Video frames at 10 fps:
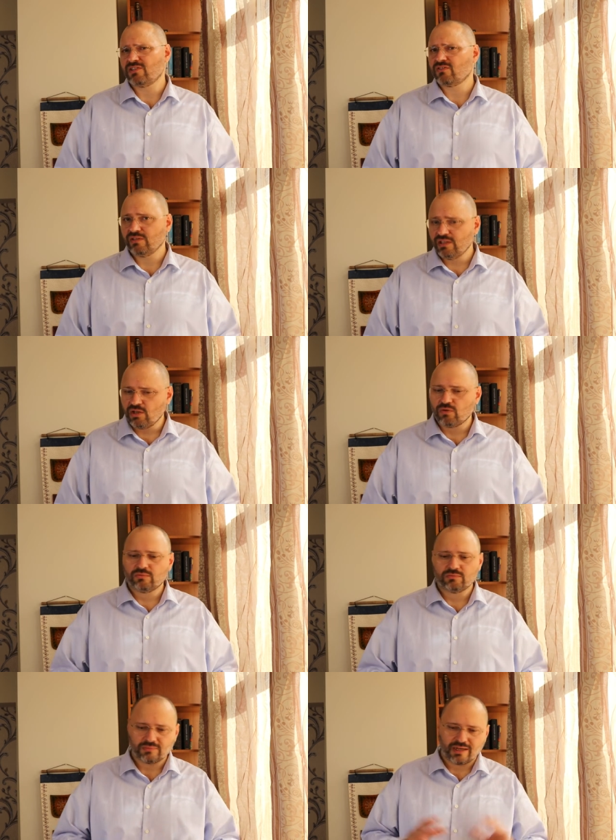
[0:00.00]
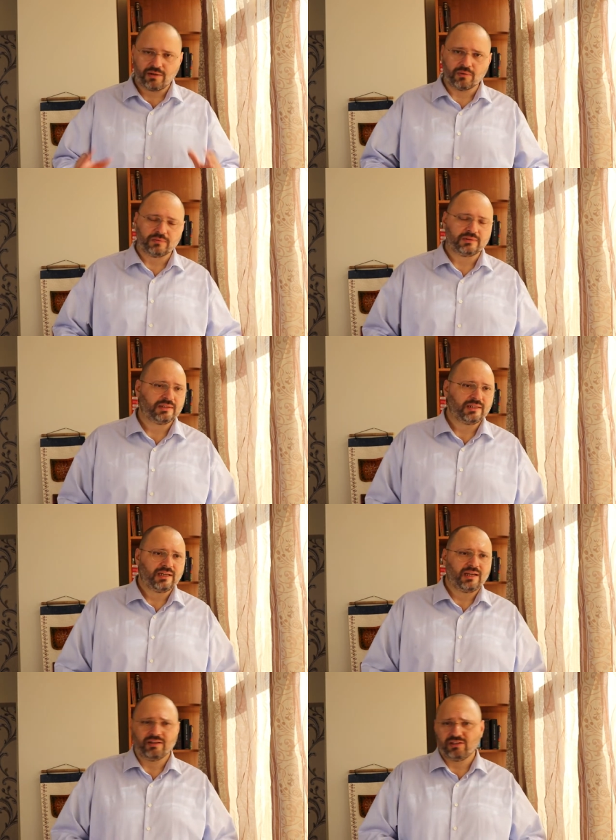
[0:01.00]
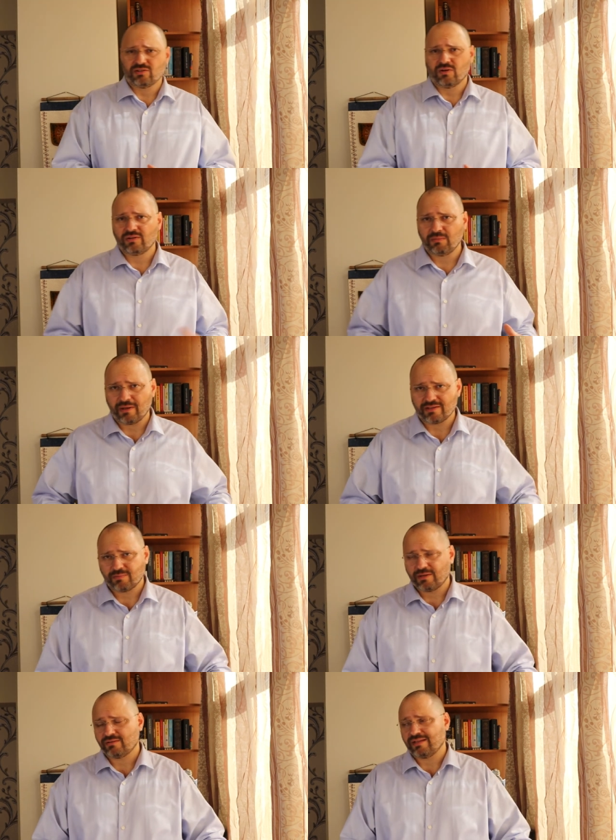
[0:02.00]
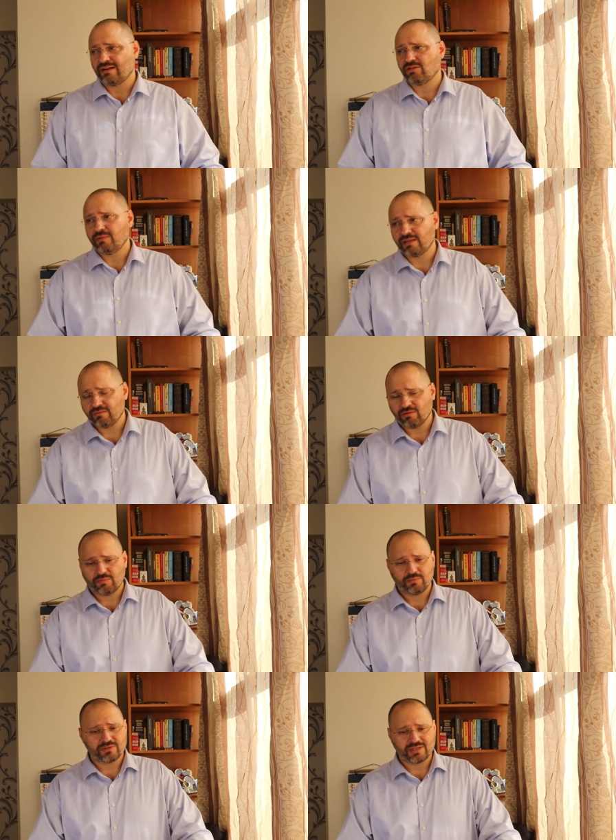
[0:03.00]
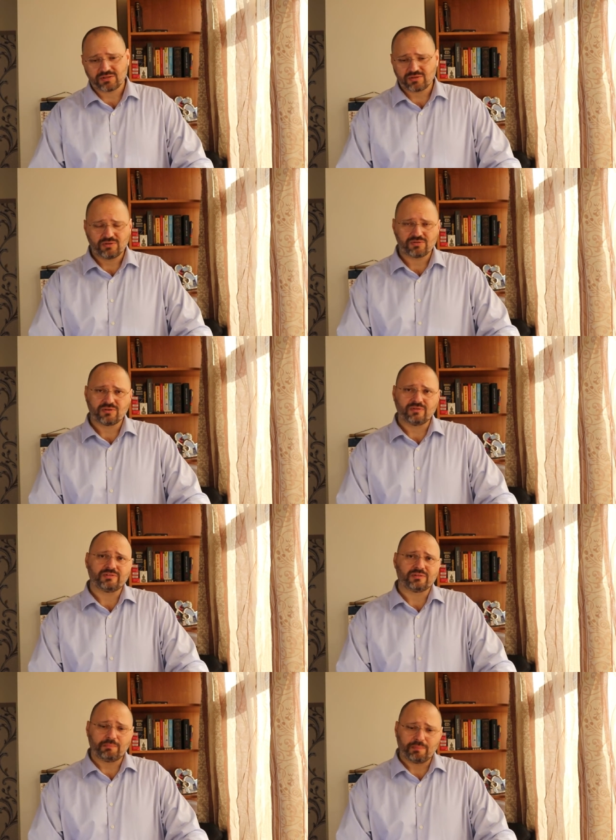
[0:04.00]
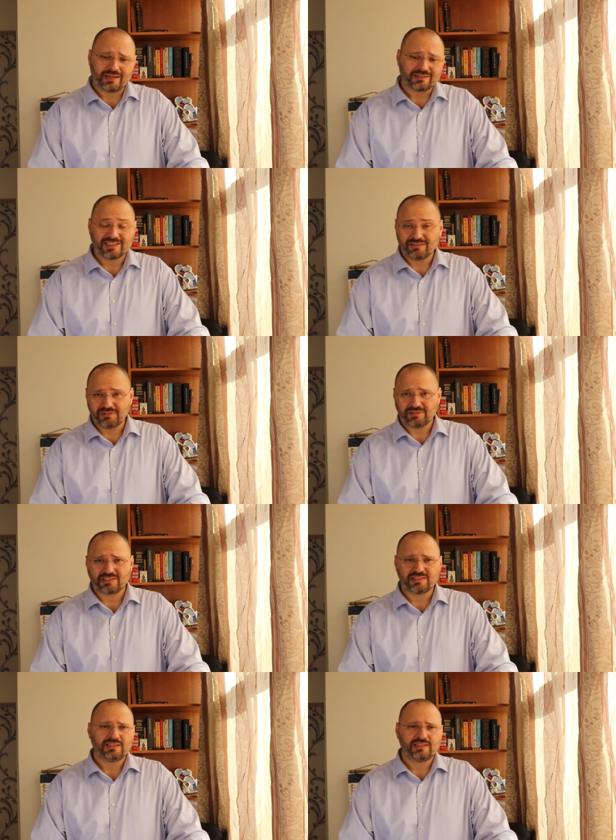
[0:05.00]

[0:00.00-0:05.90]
It's new, I know, and it all depends about economic developments and so on and so forth, but however,